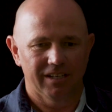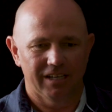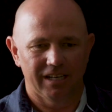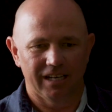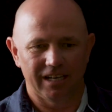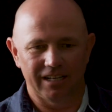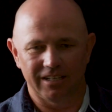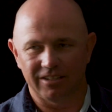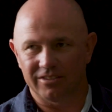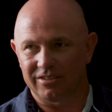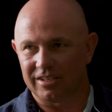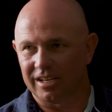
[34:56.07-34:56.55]

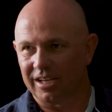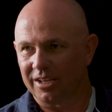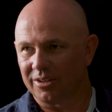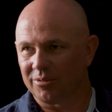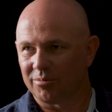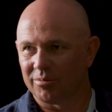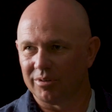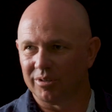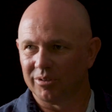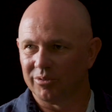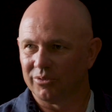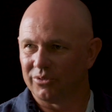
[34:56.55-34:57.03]
Hannah
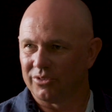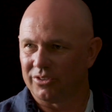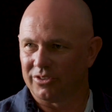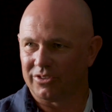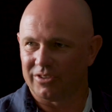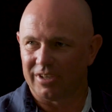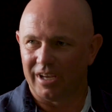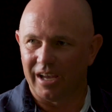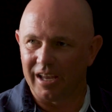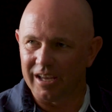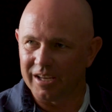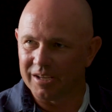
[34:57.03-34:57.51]
Southwell's the
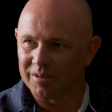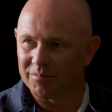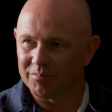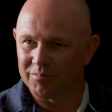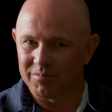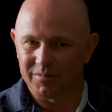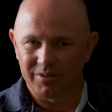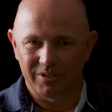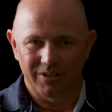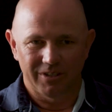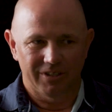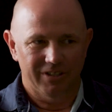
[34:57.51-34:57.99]

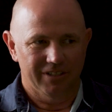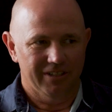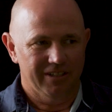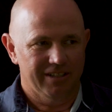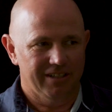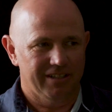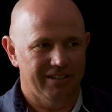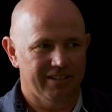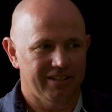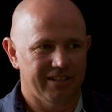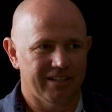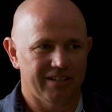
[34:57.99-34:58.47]
same.
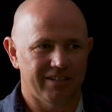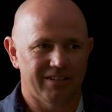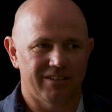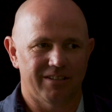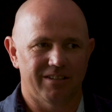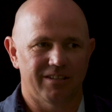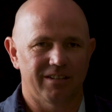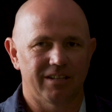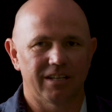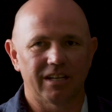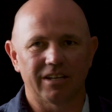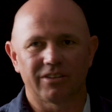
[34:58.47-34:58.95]
And then
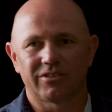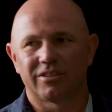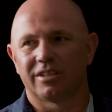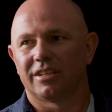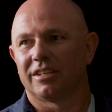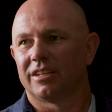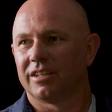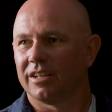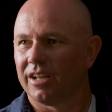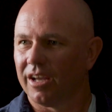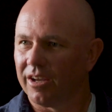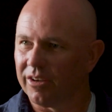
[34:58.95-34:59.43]
next
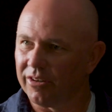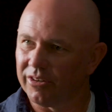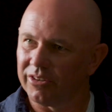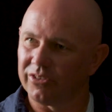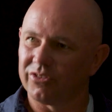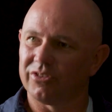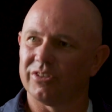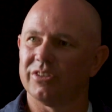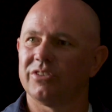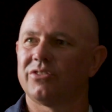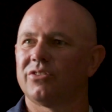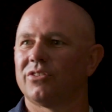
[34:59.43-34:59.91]
thing you know, her
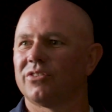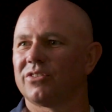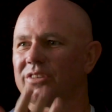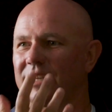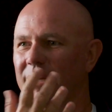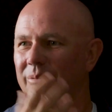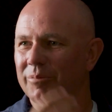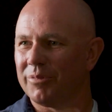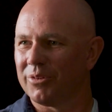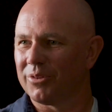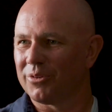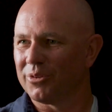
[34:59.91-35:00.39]
sister's
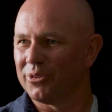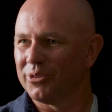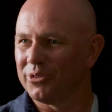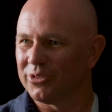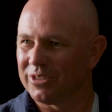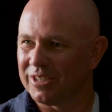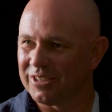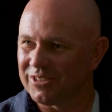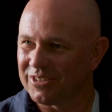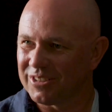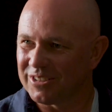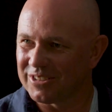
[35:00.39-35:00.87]
coming through,
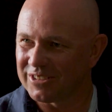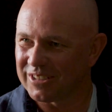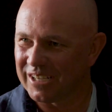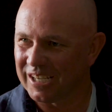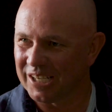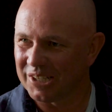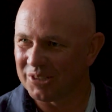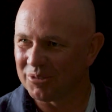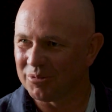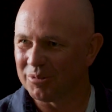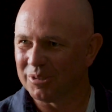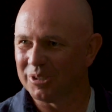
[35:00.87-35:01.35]
Jessie
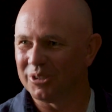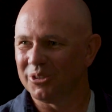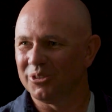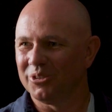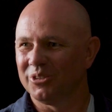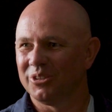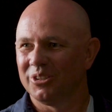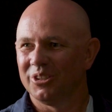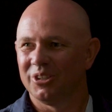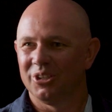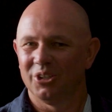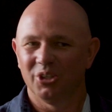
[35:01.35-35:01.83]

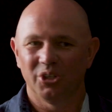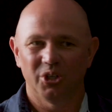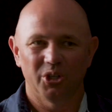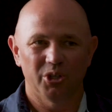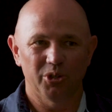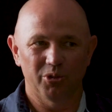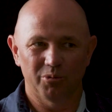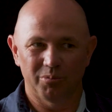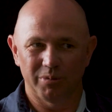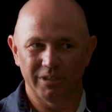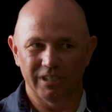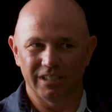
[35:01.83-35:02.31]
Southwell,
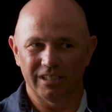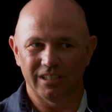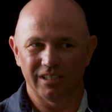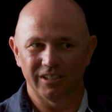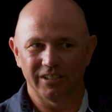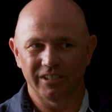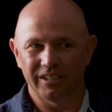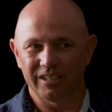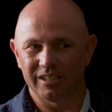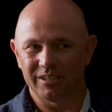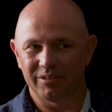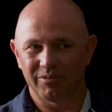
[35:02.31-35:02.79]
who'll be a
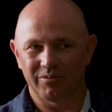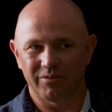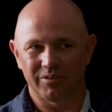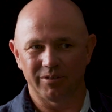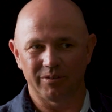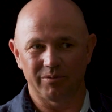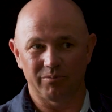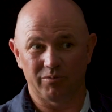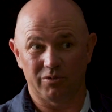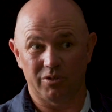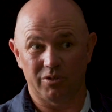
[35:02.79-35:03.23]
leader for,